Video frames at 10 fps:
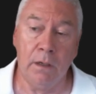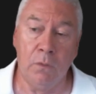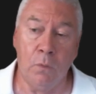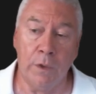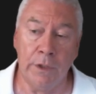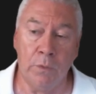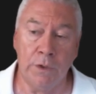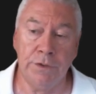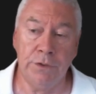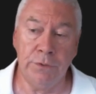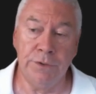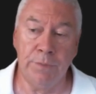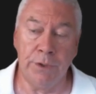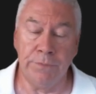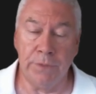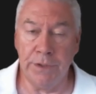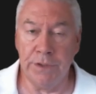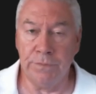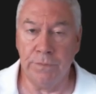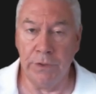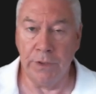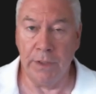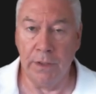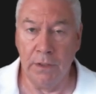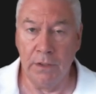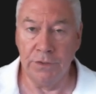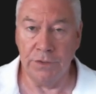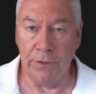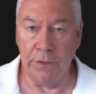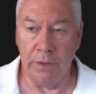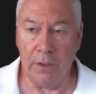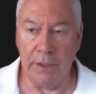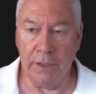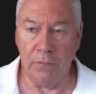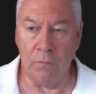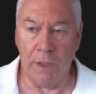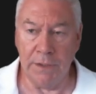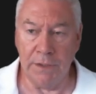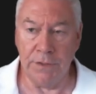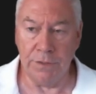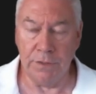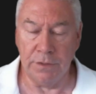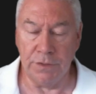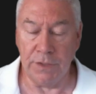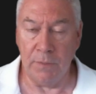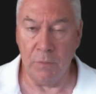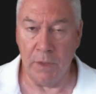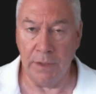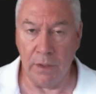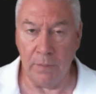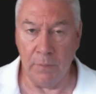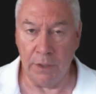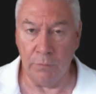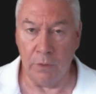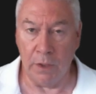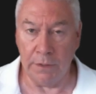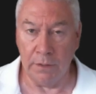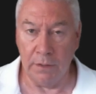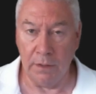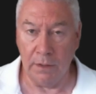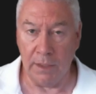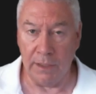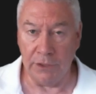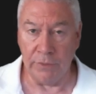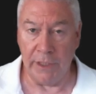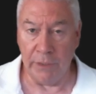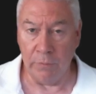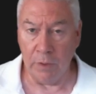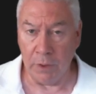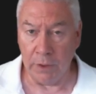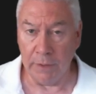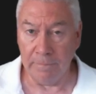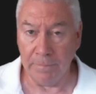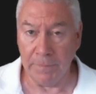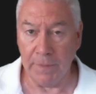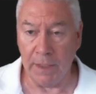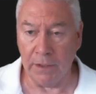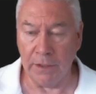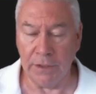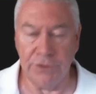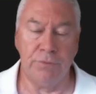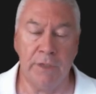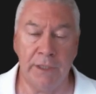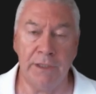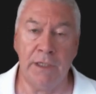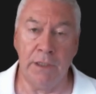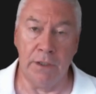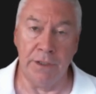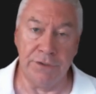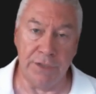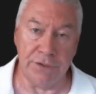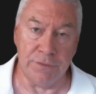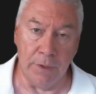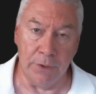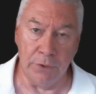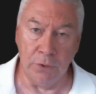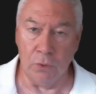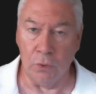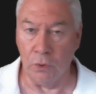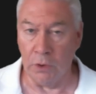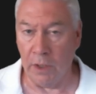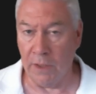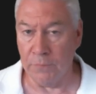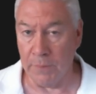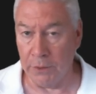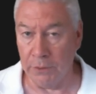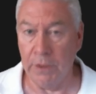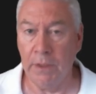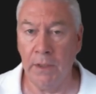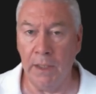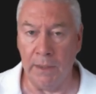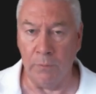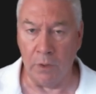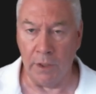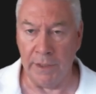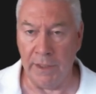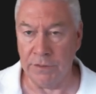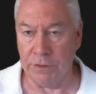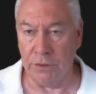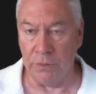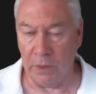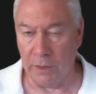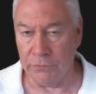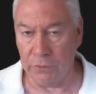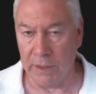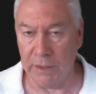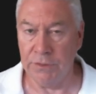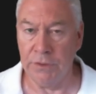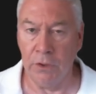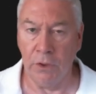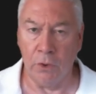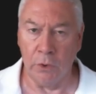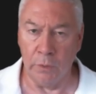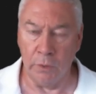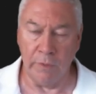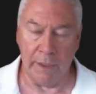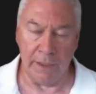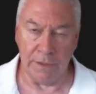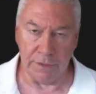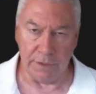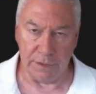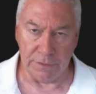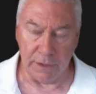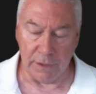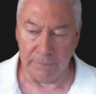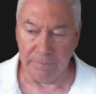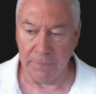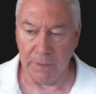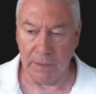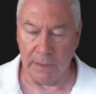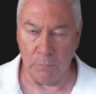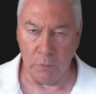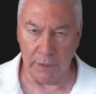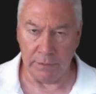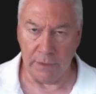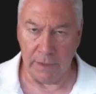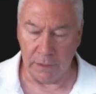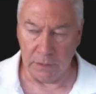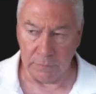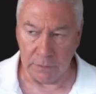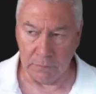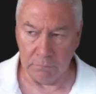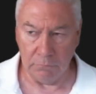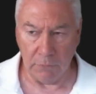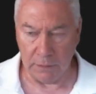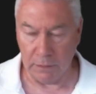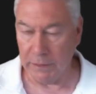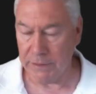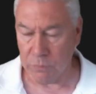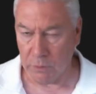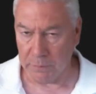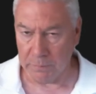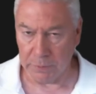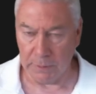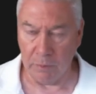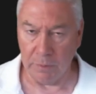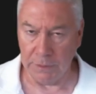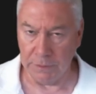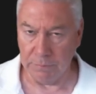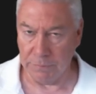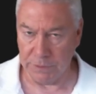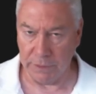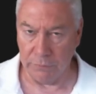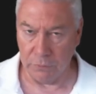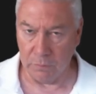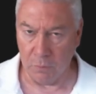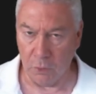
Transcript: What I want to do is modify this further so that I can write this the same way that I might write a trading robot, and I can just run it then in either test mode or live mode, and it will either execute live trades or it will run against the test data. And we'll get to that over at least one, probably several more